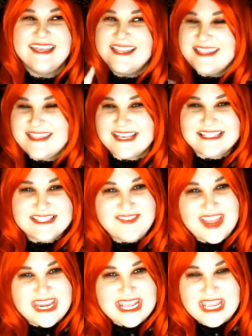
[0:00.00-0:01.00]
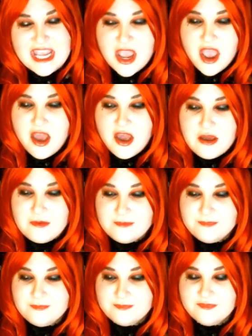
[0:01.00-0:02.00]
That's funny.
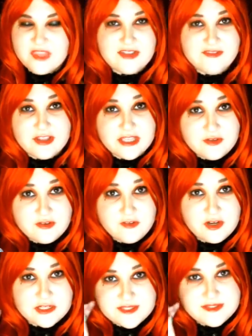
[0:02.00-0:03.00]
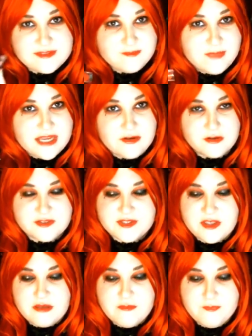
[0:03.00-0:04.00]
Like falling in reverse. Bad Girls
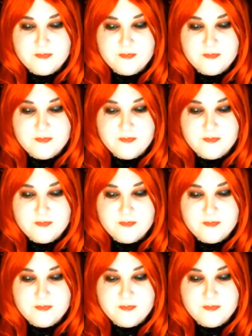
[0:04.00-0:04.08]
Club.